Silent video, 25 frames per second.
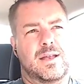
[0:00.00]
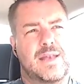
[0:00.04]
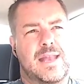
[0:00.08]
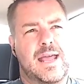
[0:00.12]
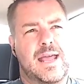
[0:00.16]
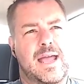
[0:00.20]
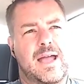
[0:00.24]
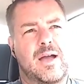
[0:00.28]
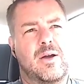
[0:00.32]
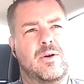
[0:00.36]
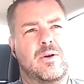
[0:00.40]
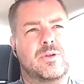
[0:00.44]

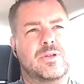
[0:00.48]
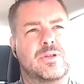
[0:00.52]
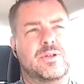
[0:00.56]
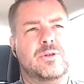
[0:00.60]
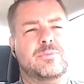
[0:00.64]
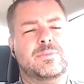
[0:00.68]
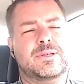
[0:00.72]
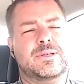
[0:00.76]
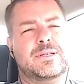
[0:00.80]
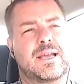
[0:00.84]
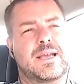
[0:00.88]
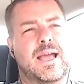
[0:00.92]
now
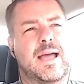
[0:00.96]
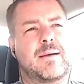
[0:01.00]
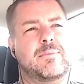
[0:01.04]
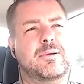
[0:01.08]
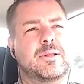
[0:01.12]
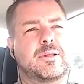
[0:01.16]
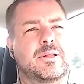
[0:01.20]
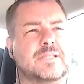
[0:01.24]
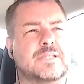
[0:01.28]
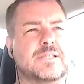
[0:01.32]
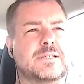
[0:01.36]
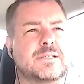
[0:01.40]
your
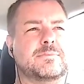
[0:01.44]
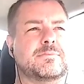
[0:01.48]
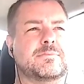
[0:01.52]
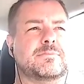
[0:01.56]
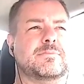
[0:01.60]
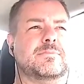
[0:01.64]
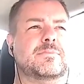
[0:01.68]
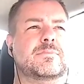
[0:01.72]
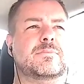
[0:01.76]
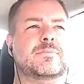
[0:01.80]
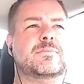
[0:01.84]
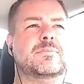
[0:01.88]
metabolism
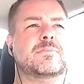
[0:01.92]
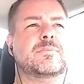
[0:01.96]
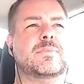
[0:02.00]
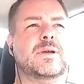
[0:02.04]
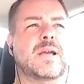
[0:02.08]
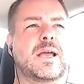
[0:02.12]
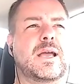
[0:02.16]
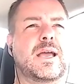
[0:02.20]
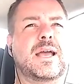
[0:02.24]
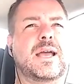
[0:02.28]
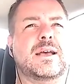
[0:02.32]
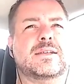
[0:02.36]

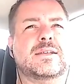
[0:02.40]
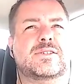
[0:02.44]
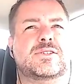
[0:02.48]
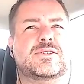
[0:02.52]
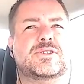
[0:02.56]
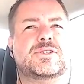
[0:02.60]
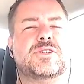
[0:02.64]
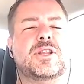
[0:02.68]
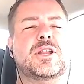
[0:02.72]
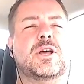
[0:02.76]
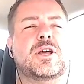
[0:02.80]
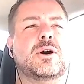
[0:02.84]
has
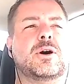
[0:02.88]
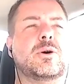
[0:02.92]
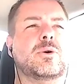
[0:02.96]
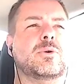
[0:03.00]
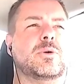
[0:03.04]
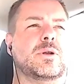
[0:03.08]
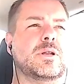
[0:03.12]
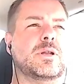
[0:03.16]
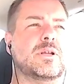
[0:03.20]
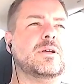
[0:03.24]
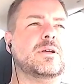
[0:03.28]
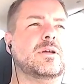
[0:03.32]

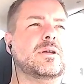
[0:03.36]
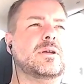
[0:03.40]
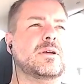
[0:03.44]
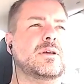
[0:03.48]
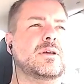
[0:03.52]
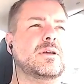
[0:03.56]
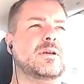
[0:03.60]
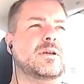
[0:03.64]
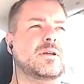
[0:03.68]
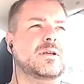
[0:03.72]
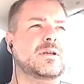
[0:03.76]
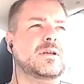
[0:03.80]
slowed.
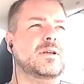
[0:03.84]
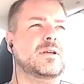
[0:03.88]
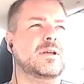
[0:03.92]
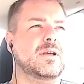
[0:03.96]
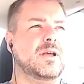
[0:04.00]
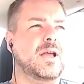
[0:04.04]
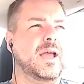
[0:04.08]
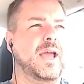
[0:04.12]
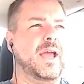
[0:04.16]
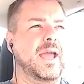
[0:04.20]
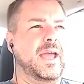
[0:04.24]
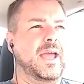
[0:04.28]

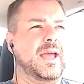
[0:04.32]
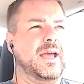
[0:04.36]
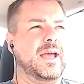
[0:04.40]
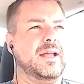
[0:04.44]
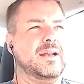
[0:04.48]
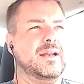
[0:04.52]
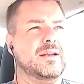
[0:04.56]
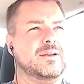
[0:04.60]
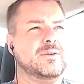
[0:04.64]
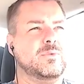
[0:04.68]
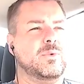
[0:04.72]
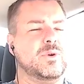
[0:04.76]

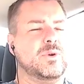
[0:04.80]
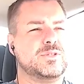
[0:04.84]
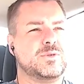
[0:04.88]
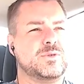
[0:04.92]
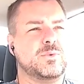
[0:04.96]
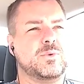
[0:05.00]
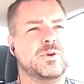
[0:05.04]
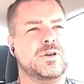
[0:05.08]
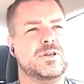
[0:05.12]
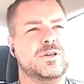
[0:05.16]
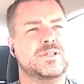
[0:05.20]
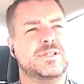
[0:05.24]
And what's
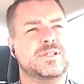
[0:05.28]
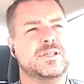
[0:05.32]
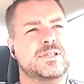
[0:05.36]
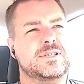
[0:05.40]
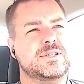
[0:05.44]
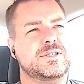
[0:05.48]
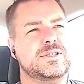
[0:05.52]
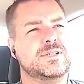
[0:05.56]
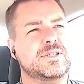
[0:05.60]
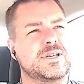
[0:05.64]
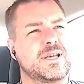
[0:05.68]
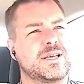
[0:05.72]
worse
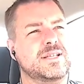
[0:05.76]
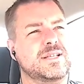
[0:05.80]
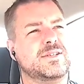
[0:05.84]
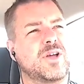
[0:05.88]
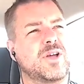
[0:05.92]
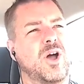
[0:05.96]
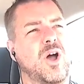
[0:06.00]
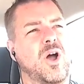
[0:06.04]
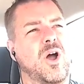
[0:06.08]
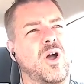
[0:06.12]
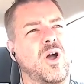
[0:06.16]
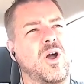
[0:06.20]
is it's
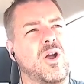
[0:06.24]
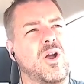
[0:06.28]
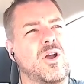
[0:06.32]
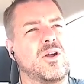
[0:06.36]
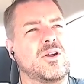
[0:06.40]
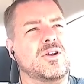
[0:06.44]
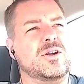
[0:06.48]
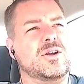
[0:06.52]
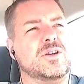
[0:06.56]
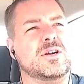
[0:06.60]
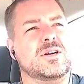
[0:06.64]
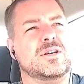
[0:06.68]

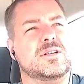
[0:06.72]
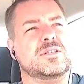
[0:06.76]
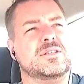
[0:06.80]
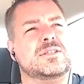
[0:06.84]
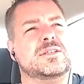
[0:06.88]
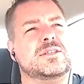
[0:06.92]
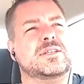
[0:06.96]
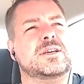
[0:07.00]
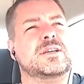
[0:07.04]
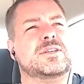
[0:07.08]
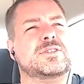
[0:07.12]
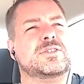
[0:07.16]
harder
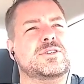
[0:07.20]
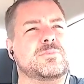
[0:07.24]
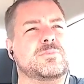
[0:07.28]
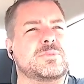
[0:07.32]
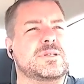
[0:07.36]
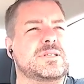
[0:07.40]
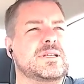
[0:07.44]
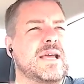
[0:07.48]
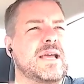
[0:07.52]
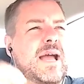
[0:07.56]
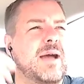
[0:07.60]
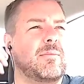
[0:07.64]
to get your
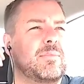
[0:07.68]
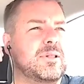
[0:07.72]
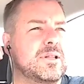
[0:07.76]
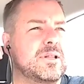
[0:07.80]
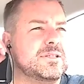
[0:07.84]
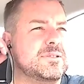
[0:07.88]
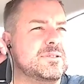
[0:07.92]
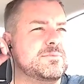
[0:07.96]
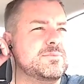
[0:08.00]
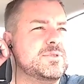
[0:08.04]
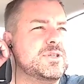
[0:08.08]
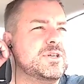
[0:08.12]

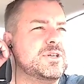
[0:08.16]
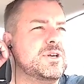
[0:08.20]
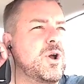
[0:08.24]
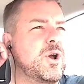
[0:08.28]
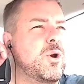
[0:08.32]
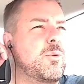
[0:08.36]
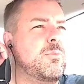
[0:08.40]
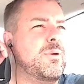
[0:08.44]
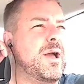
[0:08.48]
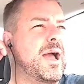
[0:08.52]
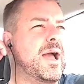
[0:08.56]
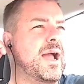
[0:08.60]
metabolism to
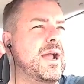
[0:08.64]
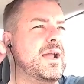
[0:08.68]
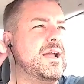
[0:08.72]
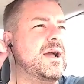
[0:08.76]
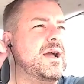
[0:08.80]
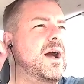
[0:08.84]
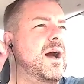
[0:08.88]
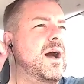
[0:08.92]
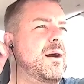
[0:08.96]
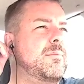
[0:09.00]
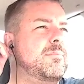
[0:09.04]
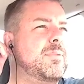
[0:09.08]
go back
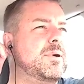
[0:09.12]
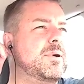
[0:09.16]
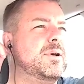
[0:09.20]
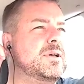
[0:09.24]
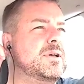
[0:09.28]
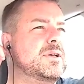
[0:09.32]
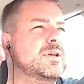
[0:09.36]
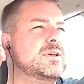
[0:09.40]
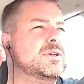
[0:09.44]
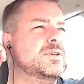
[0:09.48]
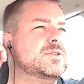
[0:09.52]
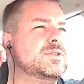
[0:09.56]
up.
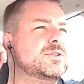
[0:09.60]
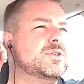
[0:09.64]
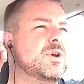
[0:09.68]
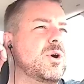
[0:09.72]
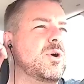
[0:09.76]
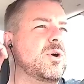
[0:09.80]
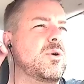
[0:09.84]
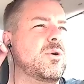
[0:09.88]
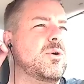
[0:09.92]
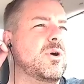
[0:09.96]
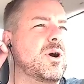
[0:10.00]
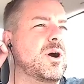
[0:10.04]

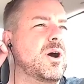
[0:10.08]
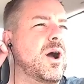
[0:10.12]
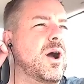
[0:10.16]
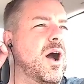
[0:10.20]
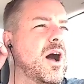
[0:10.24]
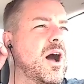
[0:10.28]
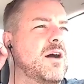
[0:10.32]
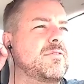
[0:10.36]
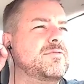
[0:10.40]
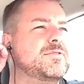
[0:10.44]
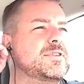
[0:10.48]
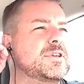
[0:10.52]
So
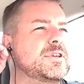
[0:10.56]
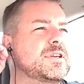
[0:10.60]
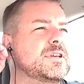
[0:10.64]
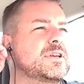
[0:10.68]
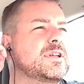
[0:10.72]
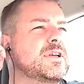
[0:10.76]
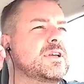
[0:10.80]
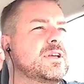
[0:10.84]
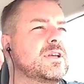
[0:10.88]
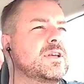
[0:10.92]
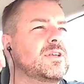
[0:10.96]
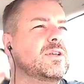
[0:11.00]

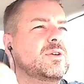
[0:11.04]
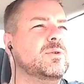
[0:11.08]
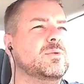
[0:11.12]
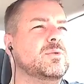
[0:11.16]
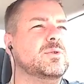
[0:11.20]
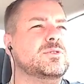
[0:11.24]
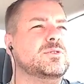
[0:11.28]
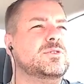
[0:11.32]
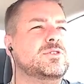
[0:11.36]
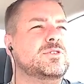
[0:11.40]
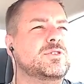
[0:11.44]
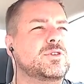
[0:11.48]
often you
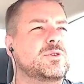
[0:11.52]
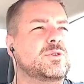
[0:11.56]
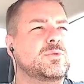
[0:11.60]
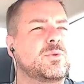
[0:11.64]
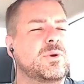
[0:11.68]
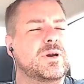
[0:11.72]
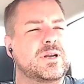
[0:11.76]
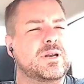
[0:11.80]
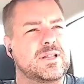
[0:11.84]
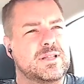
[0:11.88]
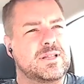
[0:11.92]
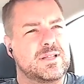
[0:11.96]
will do
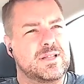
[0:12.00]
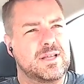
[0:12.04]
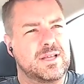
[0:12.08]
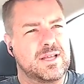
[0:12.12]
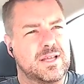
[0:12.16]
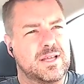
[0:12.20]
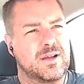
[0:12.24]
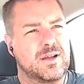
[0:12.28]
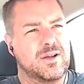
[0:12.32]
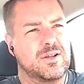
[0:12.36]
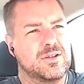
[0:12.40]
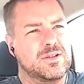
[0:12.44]
what
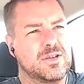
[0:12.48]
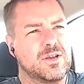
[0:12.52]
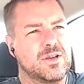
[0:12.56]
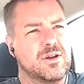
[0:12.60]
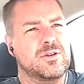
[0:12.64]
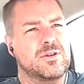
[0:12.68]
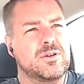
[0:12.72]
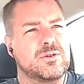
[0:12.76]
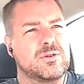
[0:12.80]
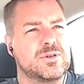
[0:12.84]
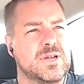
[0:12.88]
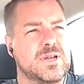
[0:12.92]
they call
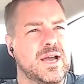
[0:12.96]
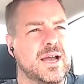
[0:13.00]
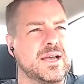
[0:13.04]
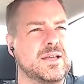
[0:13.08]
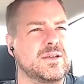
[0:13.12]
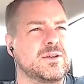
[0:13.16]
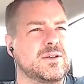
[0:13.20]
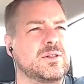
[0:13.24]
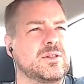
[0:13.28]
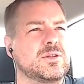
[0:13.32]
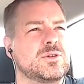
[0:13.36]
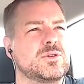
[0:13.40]
yo-yo
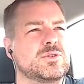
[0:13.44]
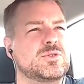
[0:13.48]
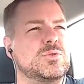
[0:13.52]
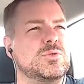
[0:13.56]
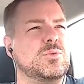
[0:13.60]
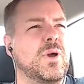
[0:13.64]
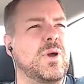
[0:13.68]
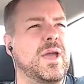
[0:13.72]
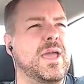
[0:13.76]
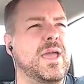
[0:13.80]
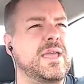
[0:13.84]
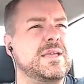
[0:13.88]
diet. You'll lose
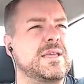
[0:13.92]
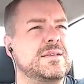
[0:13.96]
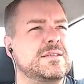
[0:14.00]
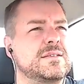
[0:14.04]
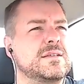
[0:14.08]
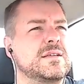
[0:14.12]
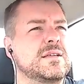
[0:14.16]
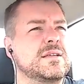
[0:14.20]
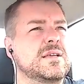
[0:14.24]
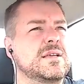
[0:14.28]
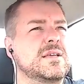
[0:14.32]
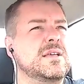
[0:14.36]
weight